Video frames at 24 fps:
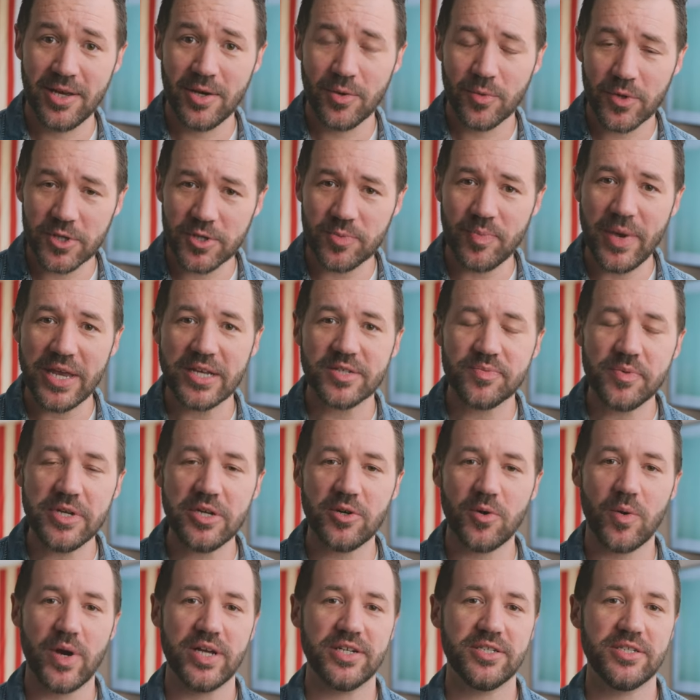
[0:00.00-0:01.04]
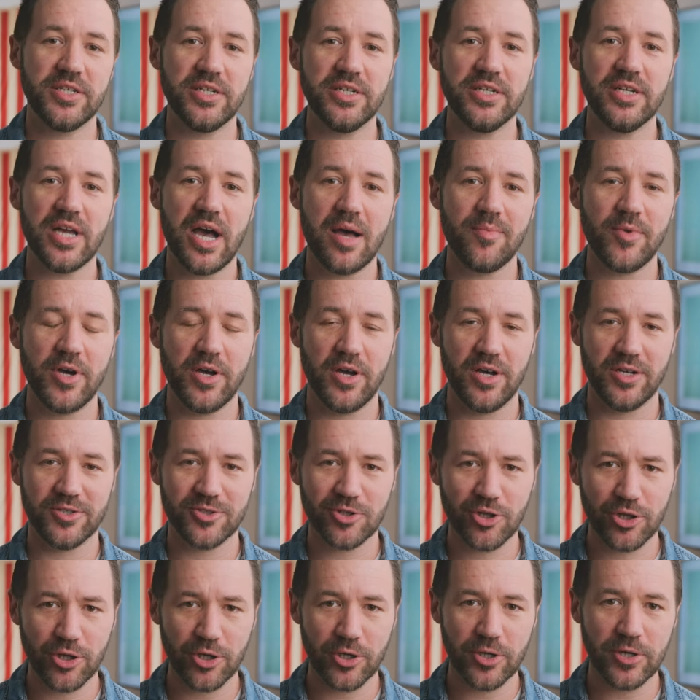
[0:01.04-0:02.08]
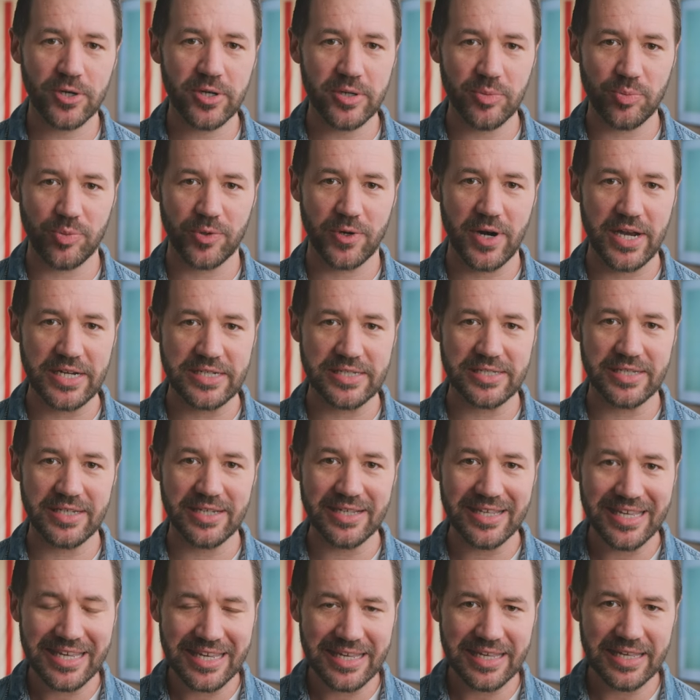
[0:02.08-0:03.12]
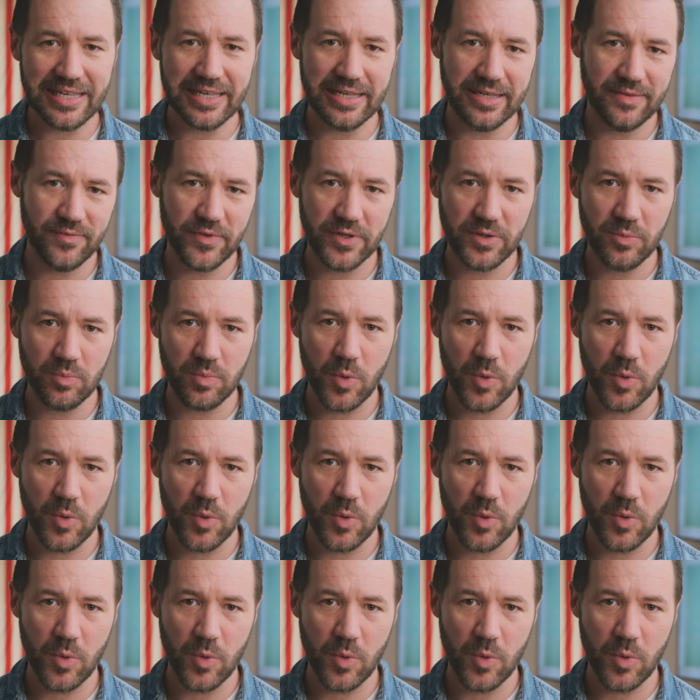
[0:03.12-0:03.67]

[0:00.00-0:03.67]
which makes me question Yamaha's current pricing even